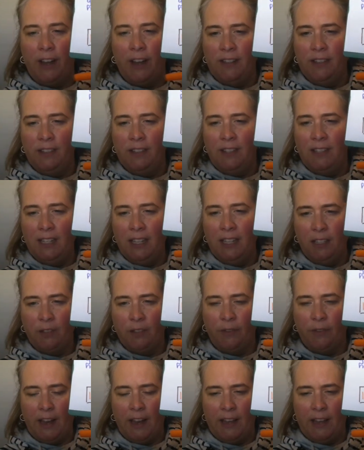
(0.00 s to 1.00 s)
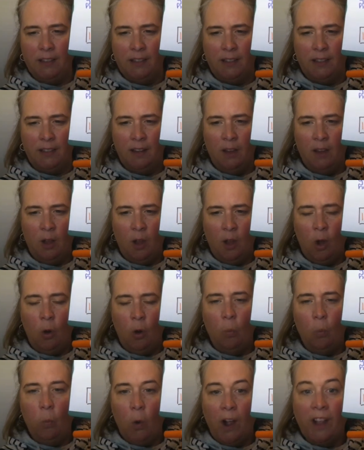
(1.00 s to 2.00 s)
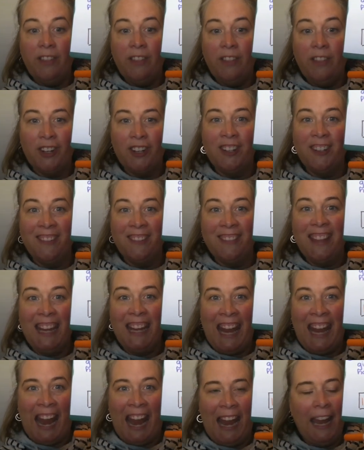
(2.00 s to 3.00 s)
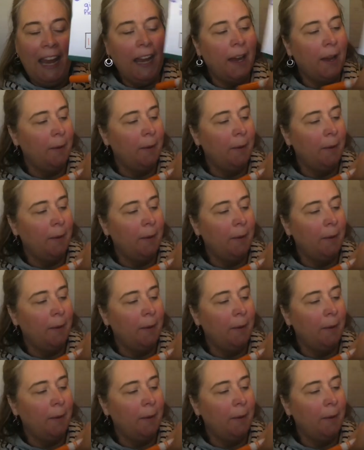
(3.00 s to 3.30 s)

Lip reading: 6 friends 1/3 of the cake.